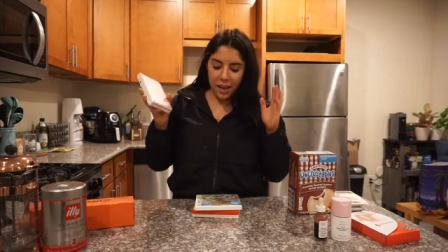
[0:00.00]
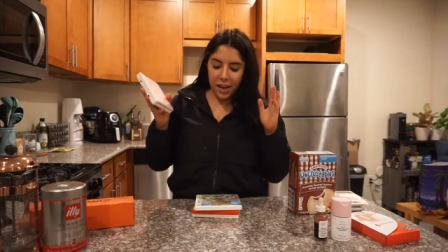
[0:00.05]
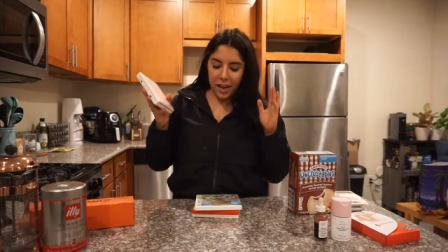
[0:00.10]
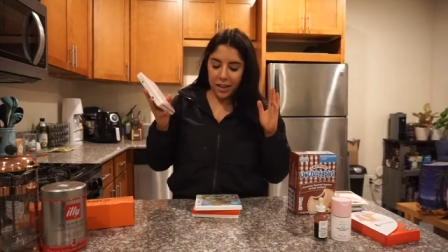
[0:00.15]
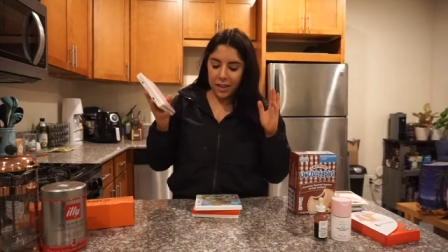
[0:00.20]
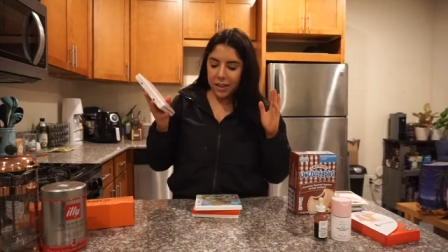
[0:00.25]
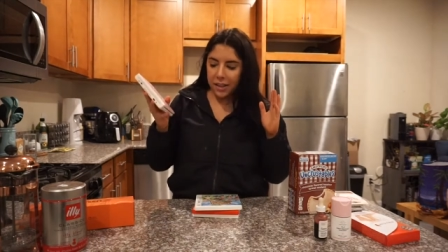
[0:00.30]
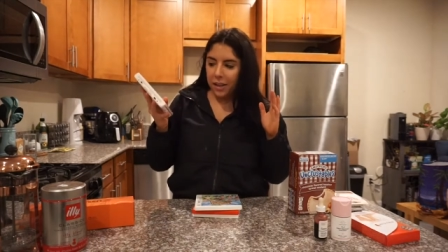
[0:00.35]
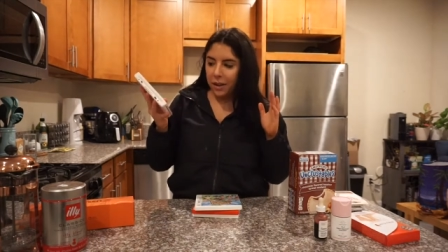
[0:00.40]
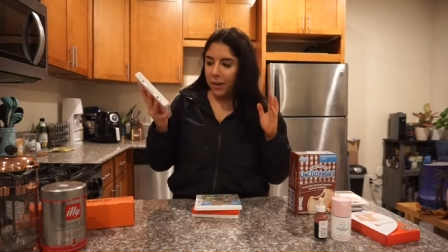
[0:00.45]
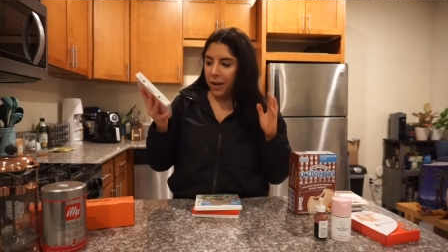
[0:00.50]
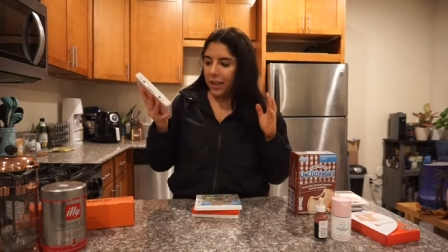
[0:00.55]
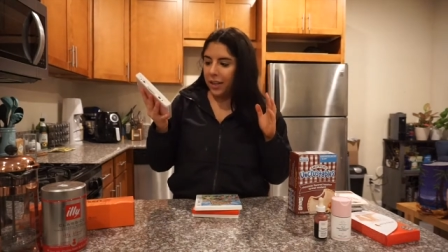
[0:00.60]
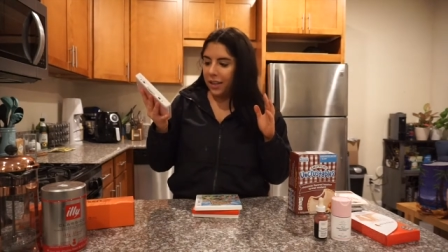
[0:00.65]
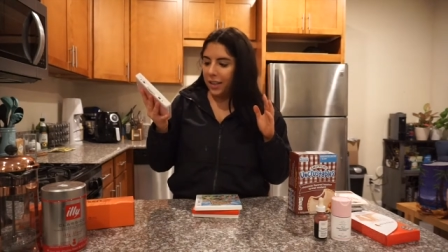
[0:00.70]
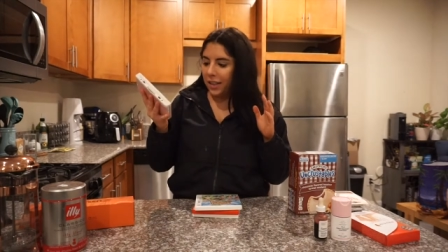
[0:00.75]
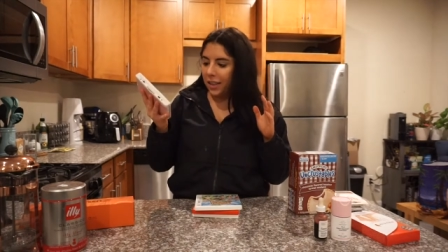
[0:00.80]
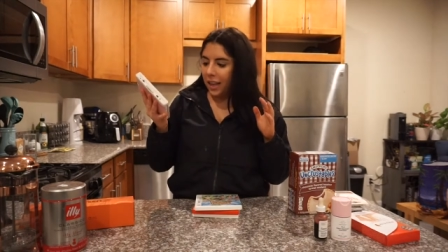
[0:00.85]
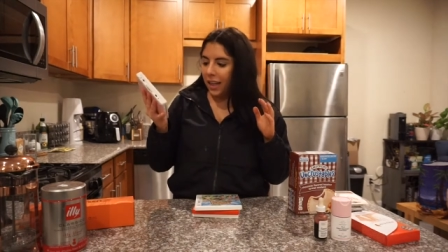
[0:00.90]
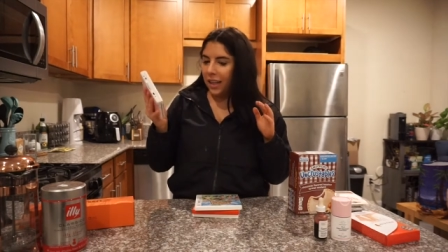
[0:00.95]
And so I
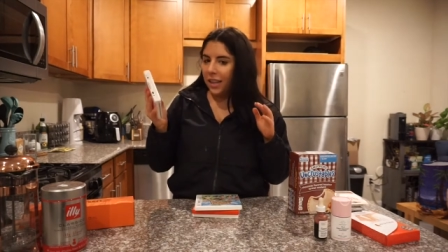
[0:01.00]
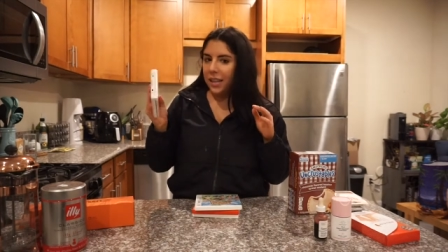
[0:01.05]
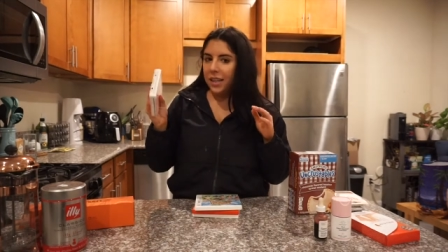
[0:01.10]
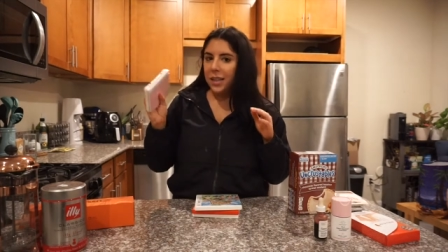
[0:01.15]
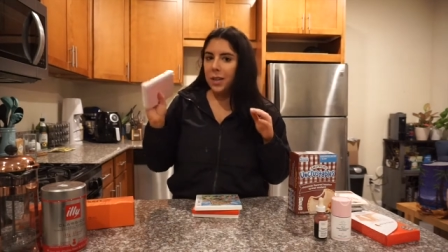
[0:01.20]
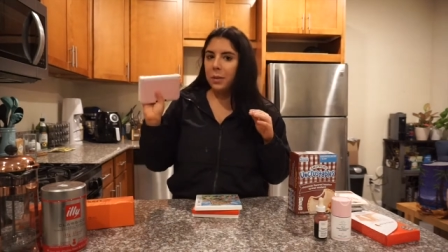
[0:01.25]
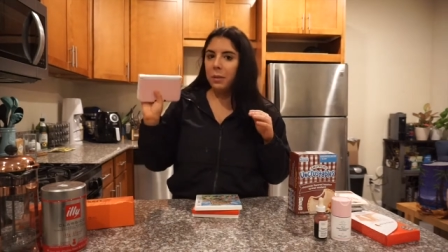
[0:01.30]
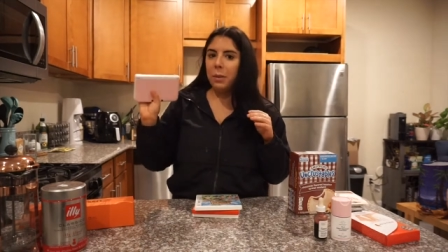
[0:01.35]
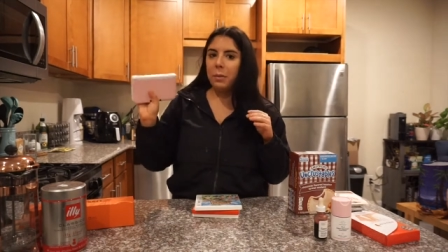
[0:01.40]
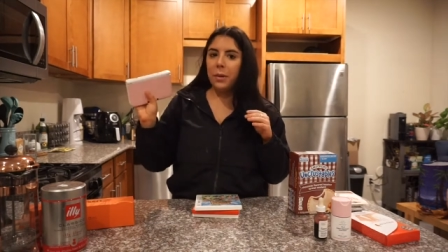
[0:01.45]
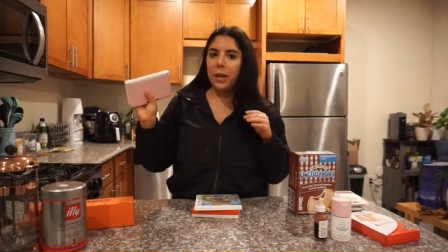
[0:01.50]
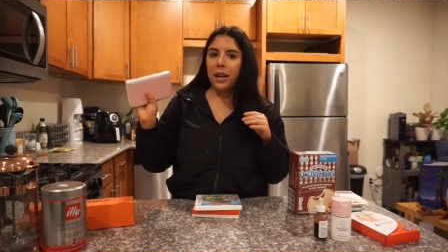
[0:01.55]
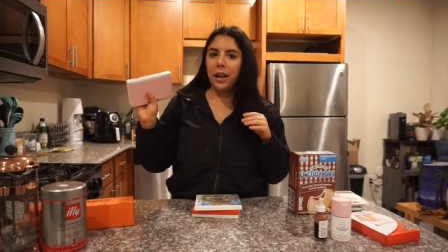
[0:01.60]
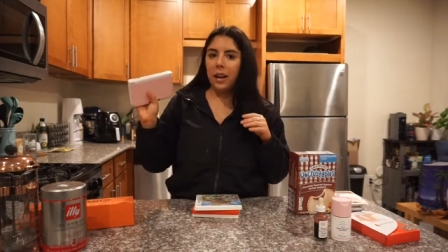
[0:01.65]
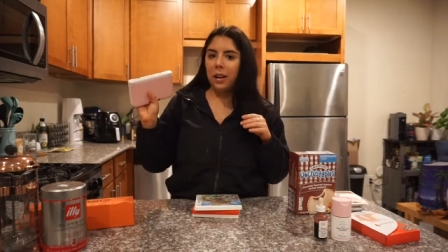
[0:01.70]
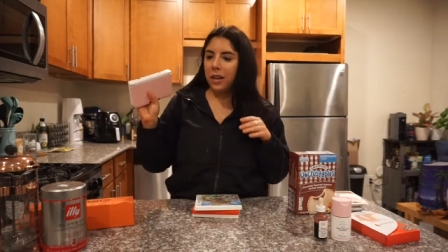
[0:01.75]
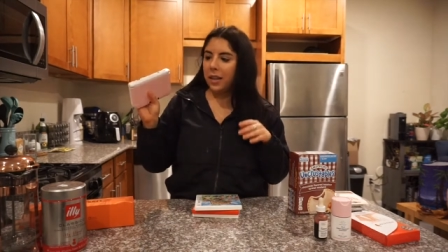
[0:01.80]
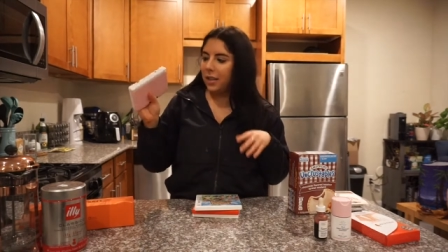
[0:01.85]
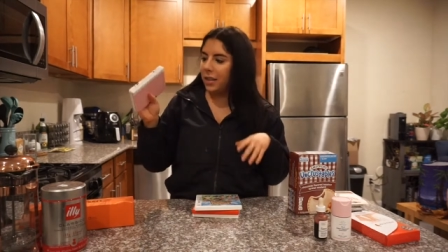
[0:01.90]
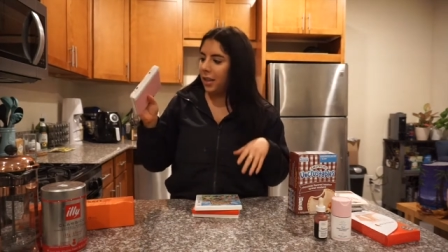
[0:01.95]
decided to whip it
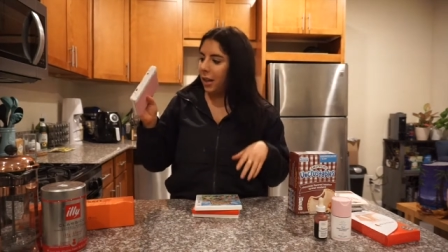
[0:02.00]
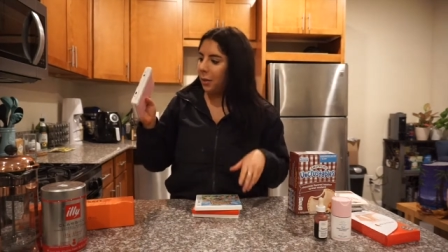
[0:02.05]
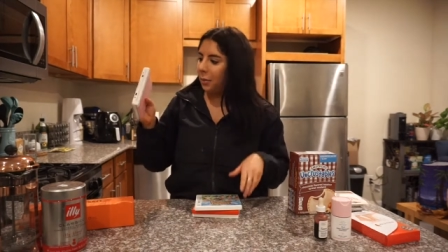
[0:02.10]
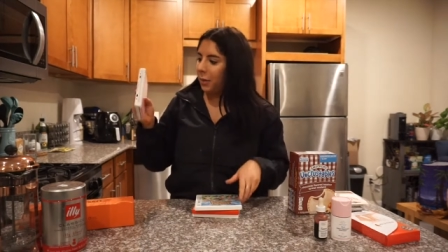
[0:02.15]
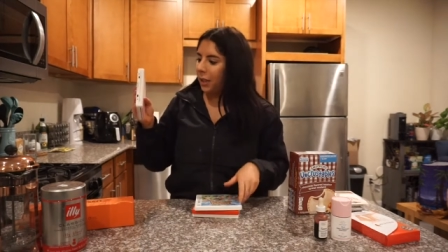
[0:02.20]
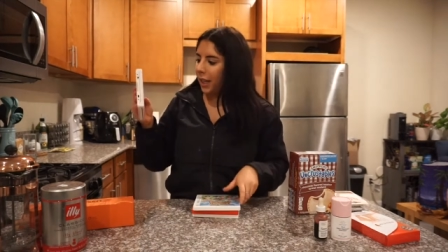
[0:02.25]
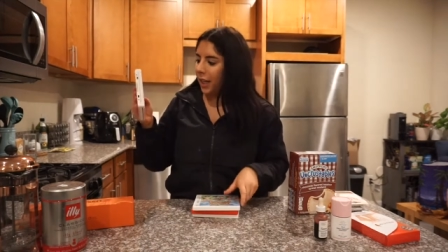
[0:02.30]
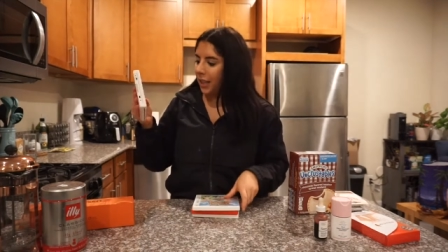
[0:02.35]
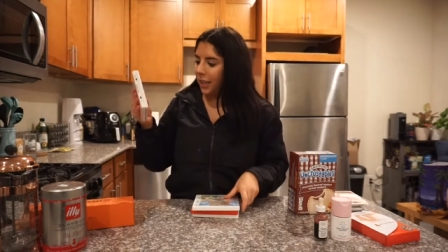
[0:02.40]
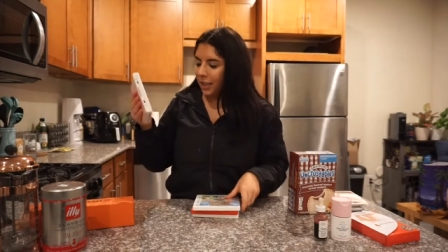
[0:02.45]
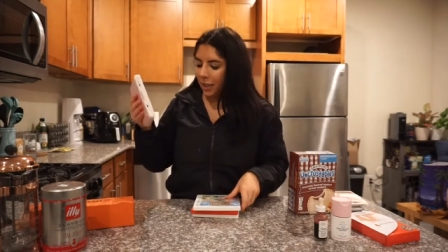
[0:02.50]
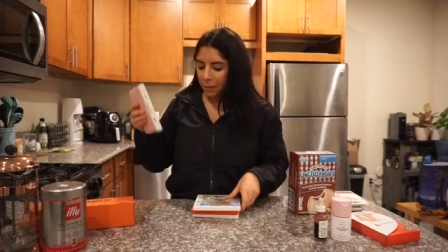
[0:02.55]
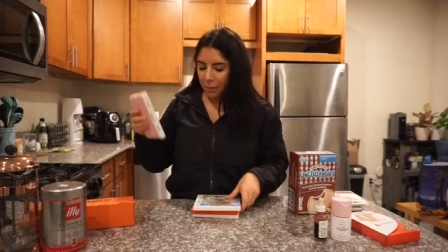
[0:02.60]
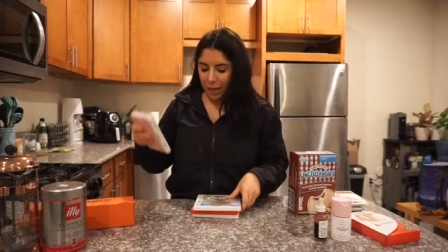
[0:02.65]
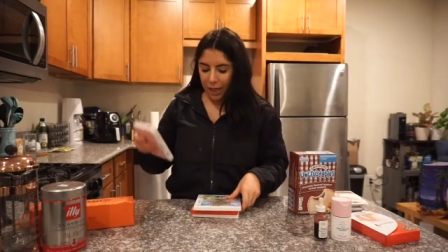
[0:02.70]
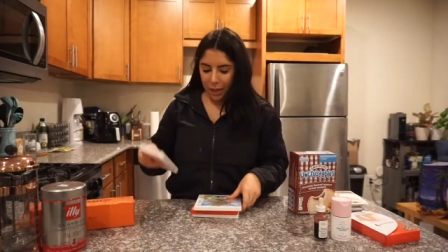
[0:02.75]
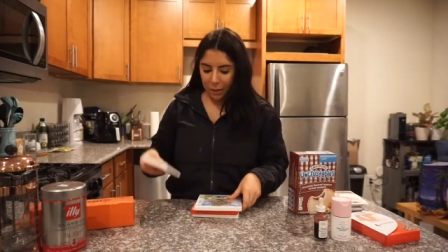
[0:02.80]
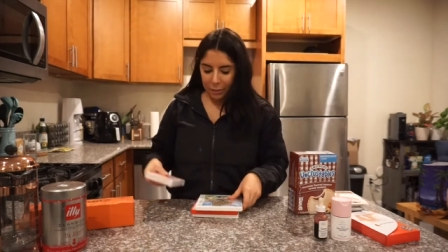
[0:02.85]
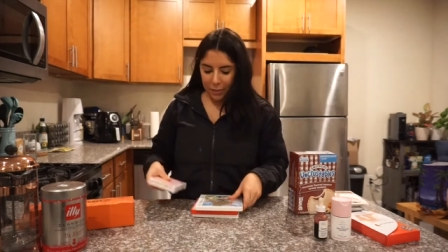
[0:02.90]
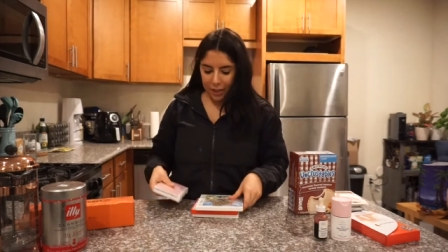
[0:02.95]
out and start playing some
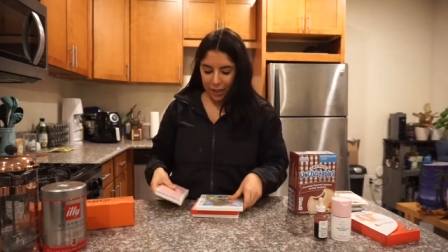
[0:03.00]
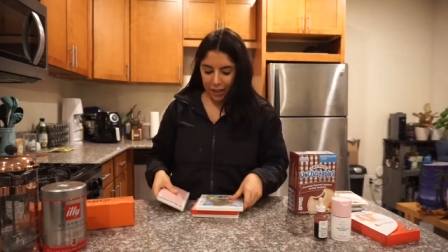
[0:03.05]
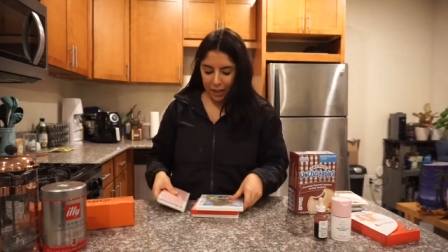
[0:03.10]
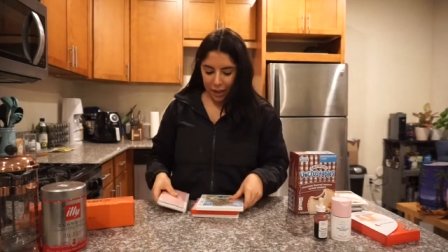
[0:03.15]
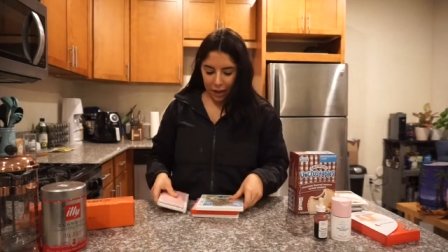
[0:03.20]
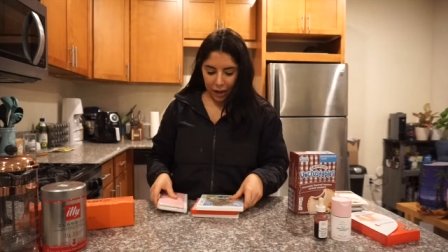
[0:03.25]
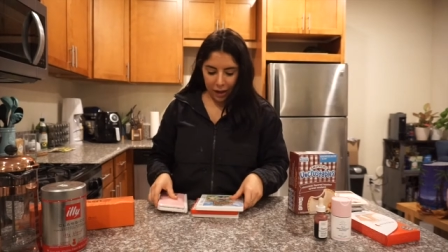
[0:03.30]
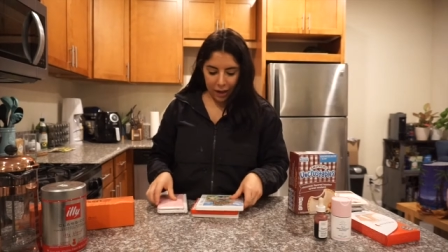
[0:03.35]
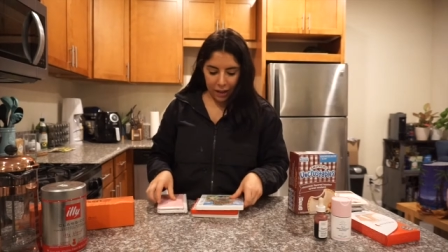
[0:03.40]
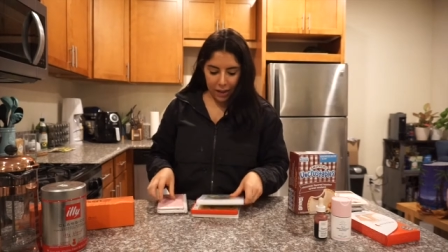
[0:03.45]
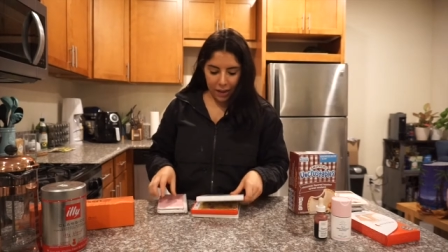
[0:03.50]
games again.